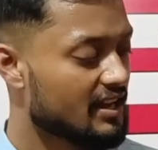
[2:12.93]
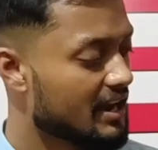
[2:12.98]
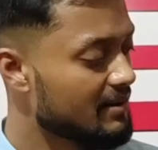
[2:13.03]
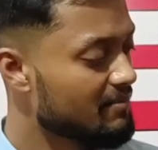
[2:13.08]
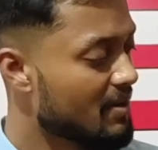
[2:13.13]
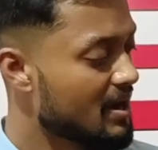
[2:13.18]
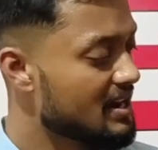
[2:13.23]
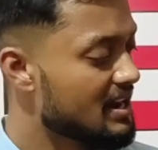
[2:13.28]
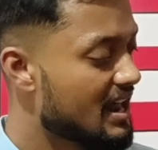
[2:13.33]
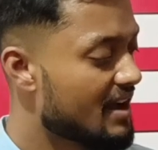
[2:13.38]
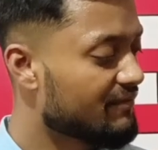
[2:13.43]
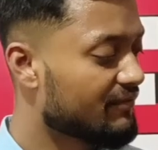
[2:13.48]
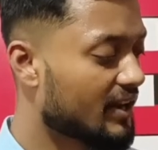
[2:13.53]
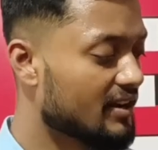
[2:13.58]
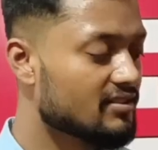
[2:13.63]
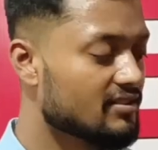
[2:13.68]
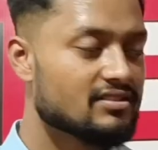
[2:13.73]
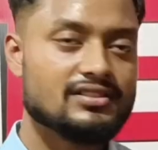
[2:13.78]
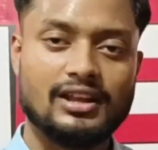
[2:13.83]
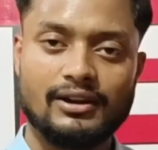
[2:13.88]
in my left
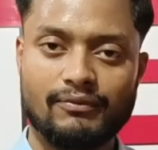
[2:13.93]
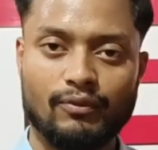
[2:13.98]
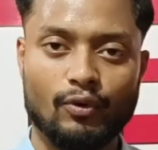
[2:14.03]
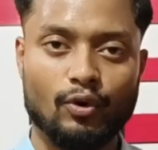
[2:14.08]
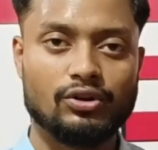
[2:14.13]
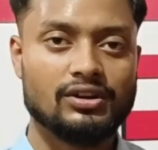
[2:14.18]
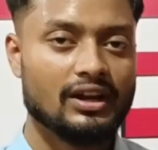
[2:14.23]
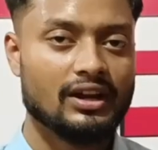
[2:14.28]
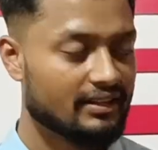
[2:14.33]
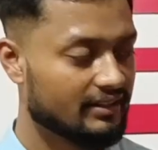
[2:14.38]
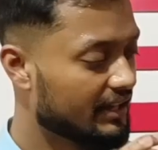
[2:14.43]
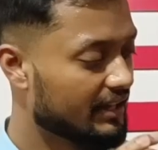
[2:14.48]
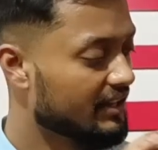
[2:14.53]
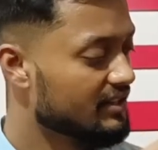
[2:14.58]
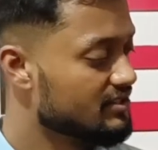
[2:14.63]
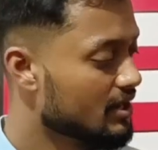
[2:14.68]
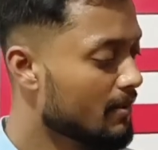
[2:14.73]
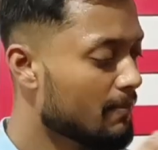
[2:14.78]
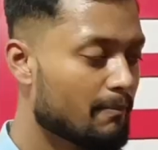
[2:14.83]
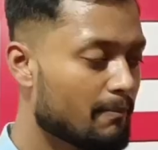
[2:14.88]
hand cell phone, there
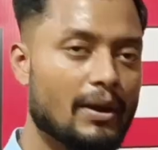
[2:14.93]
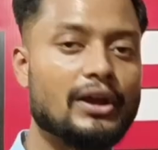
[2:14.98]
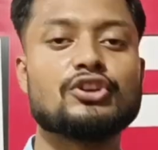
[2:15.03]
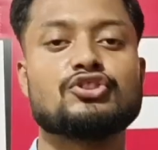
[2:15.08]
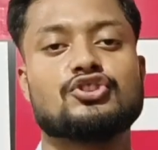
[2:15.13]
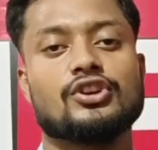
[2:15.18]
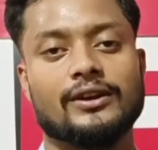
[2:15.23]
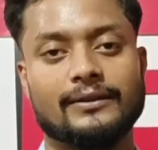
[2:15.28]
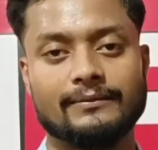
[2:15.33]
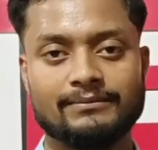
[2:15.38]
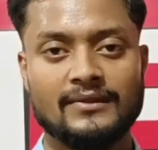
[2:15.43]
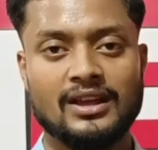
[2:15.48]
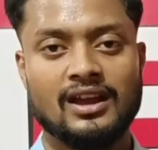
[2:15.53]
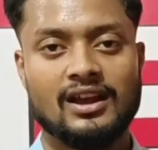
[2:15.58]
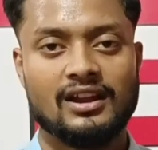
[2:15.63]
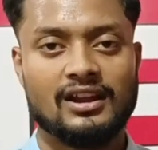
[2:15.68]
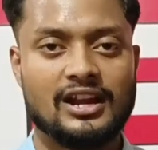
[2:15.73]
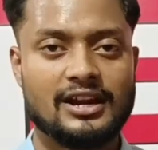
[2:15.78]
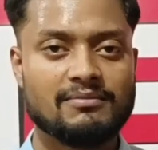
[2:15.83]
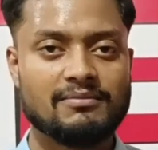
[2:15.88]
is a picture.
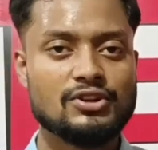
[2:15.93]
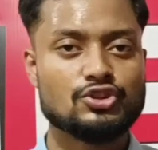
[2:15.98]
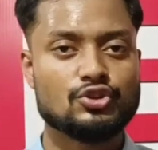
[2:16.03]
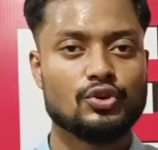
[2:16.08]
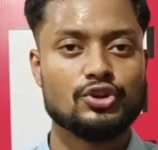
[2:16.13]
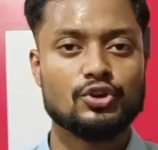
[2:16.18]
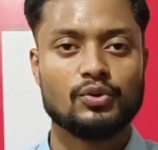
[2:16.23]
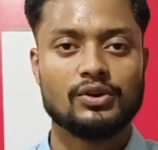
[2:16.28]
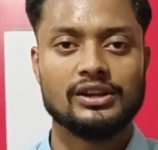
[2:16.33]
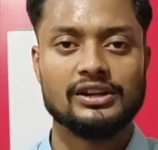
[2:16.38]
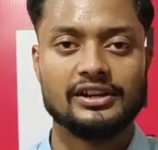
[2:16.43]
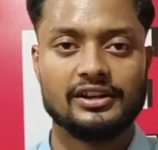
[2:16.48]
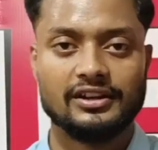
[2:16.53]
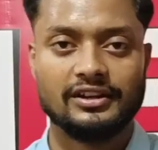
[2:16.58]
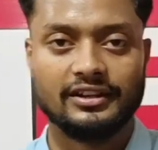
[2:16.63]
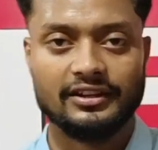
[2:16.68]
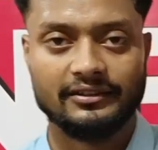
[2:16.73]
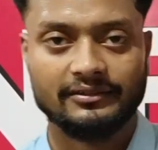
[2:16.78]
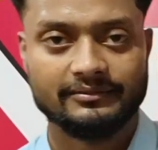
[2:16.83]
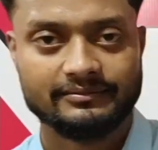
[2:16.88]
Let me show you clearly.